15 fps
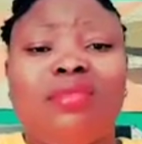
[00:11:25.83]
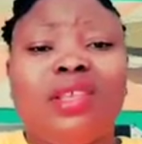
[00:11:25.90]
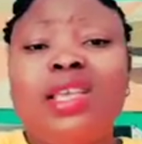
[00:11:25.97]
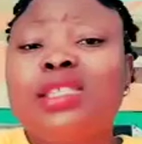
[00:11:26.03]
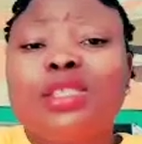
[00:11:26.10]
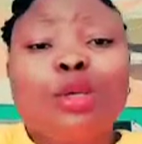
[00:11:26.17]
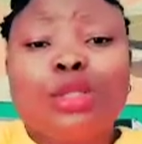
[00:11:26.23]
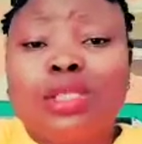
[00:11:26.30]

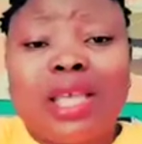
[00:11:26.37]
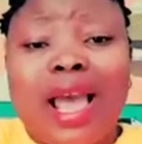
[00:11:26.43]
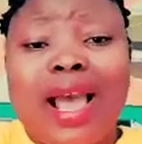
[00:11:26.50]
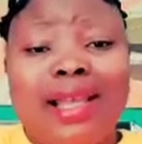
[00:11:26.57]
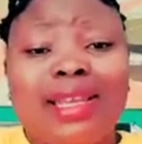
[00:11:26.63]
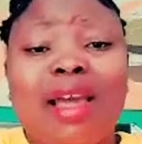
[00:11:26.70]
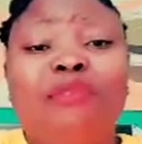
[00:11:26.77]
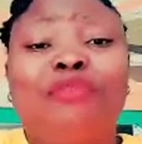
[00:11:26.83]
It's so
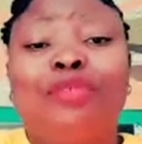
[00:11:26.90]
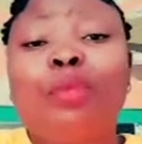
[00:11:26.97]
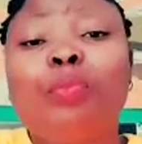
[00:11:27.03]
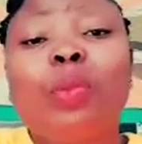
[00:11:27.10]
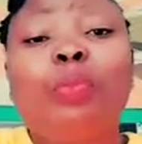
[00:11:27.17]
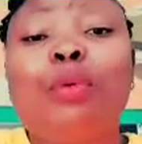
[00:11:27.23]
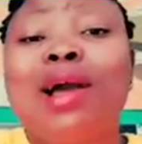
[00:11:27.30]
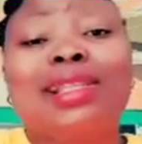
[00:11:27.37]
sad that few
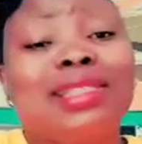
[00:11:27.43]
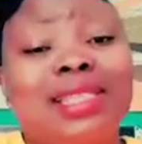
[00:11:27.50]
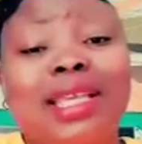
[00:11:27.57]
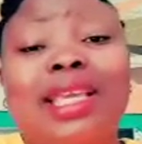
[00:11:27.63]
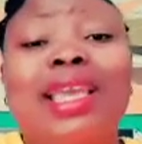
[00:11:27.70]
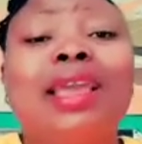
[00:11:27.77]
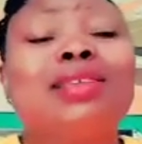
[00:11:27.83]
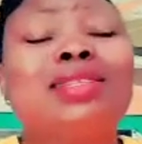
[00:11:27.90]
people are
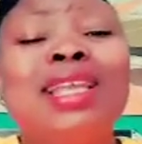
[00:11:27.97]
thinking.